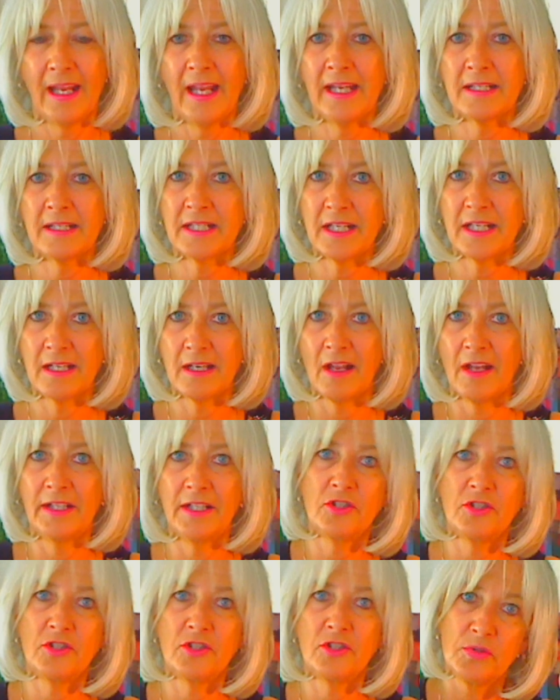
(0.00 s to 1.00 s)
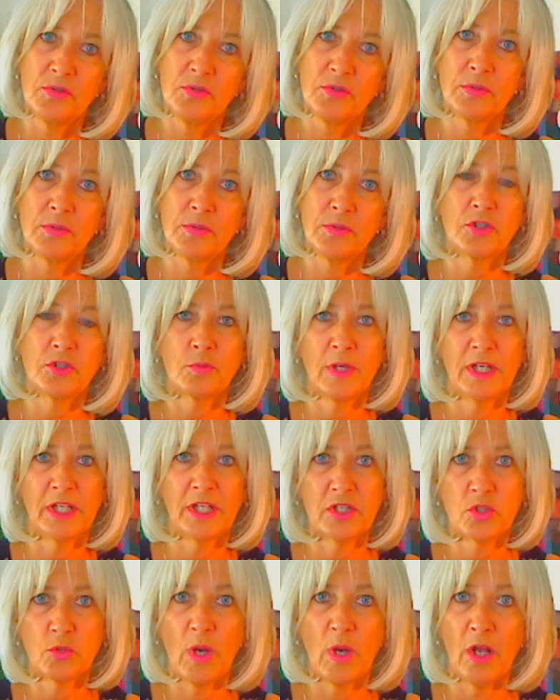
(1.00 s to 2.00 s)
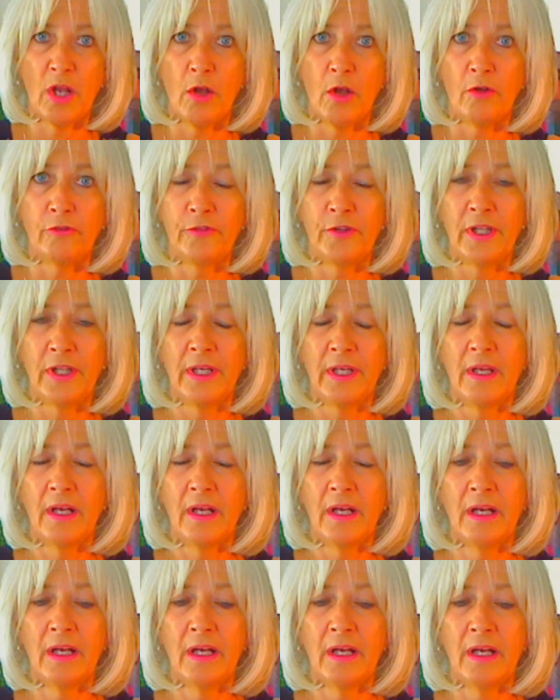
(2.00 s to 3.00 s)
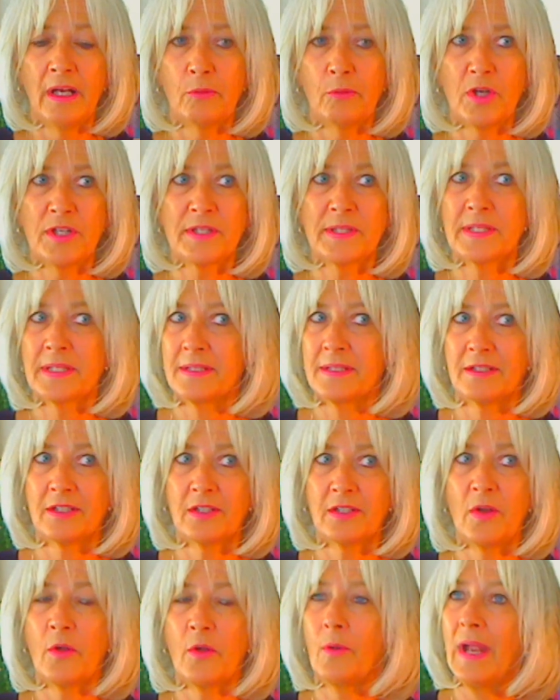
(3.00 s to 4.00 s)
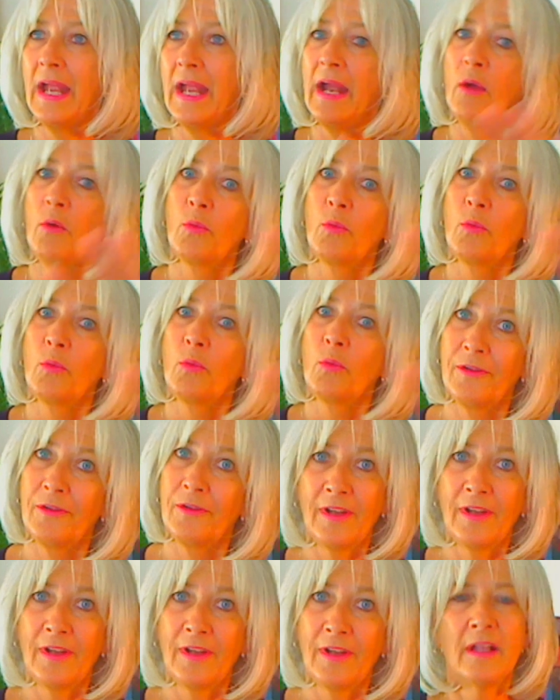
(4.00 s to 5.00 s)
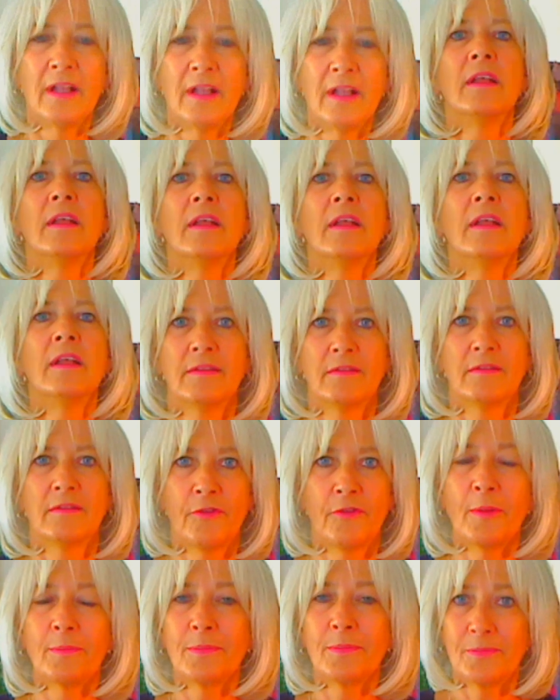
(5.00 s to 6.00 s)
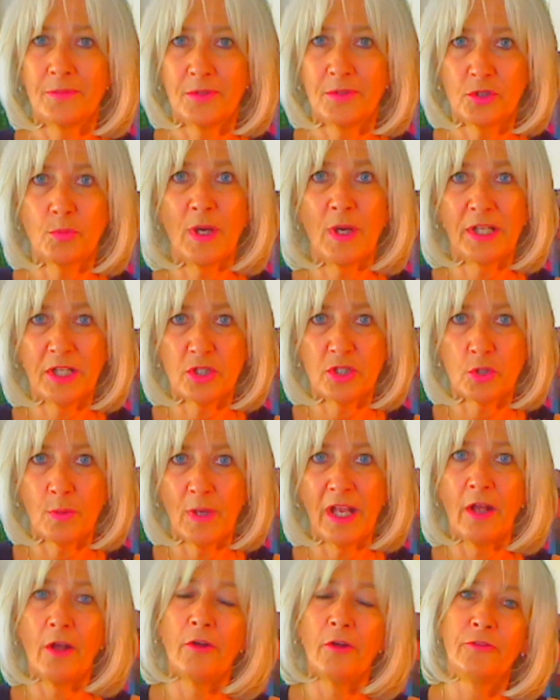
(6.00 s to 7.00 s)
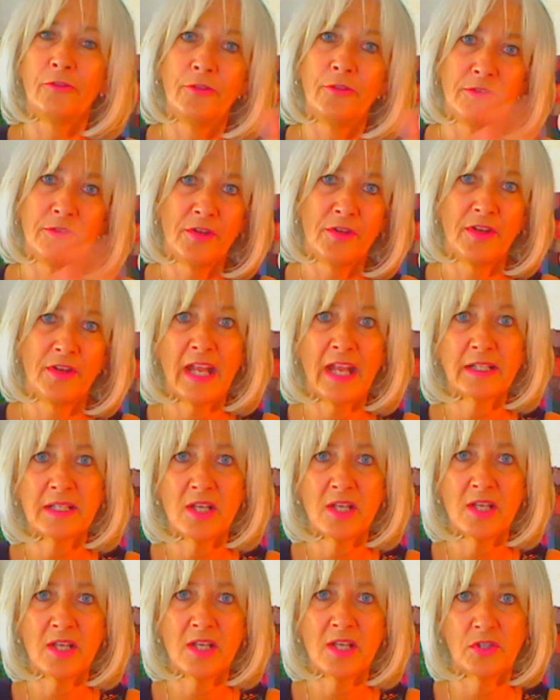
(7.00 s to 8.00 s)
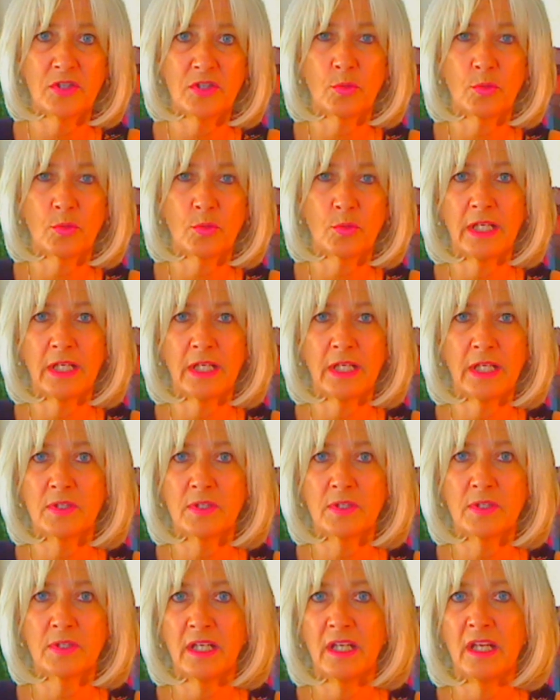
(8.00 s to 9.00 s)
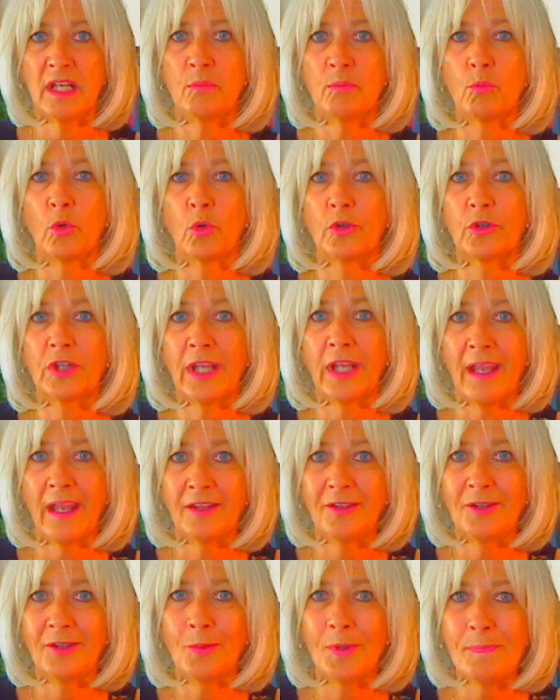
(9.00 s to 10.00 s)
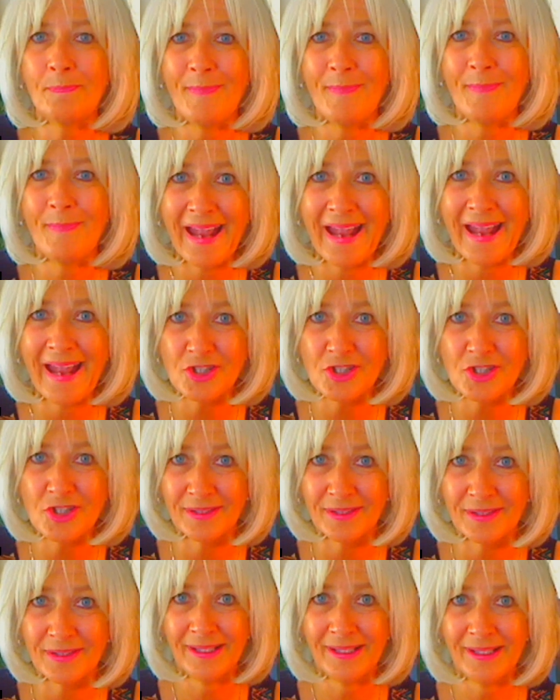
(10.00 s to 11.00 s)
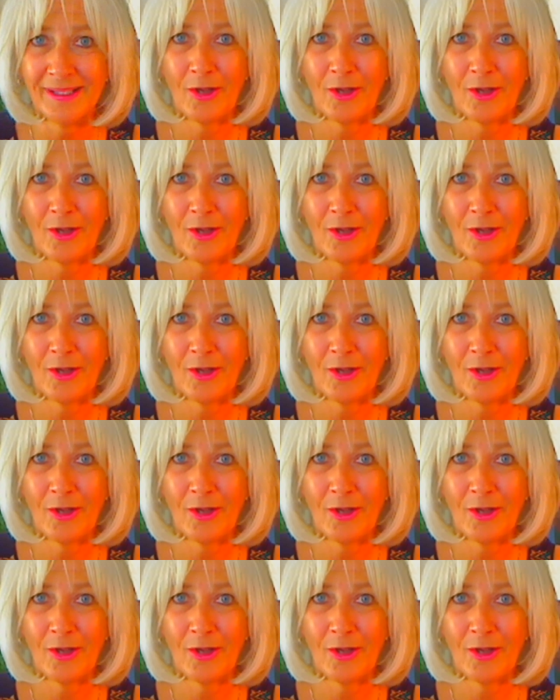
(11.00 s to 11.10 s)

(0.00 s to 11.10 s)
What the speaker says: 1892 to 2012 was, outward. From 2012, the next 120 years, inward. Can you imagine